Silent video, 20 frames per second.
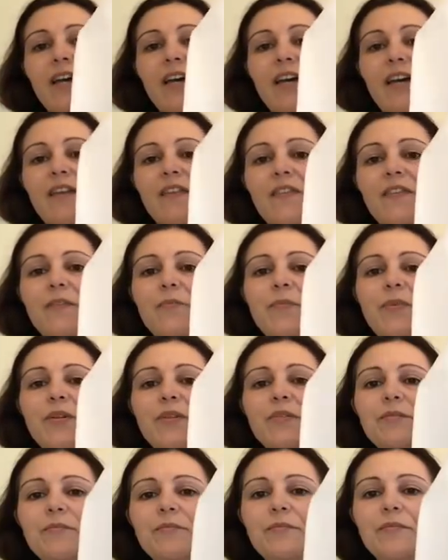and the
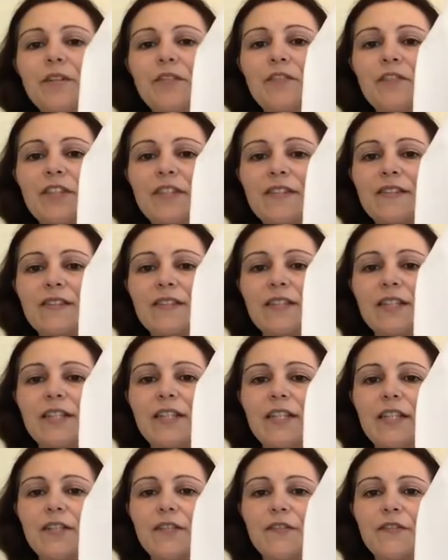bottom of this
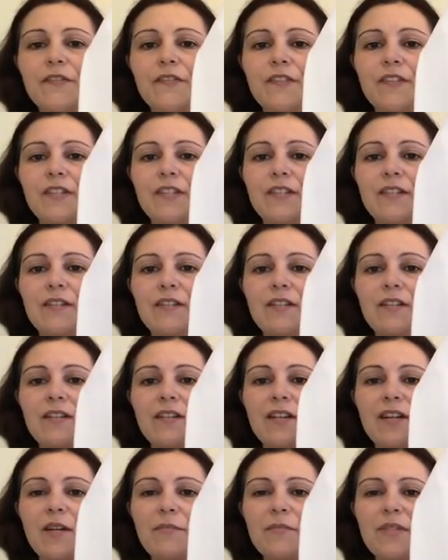sleeve
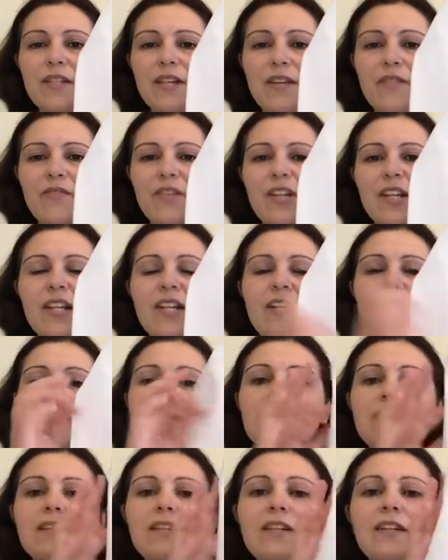comes down really
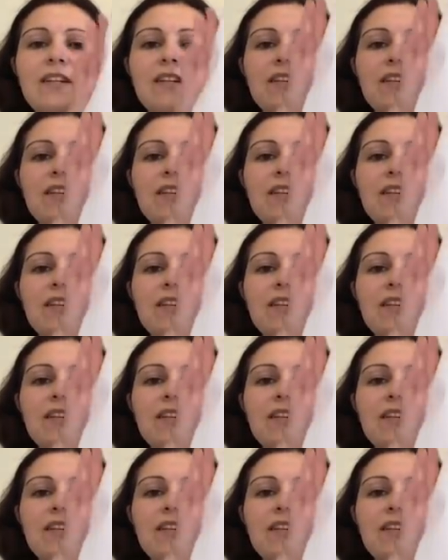nicely,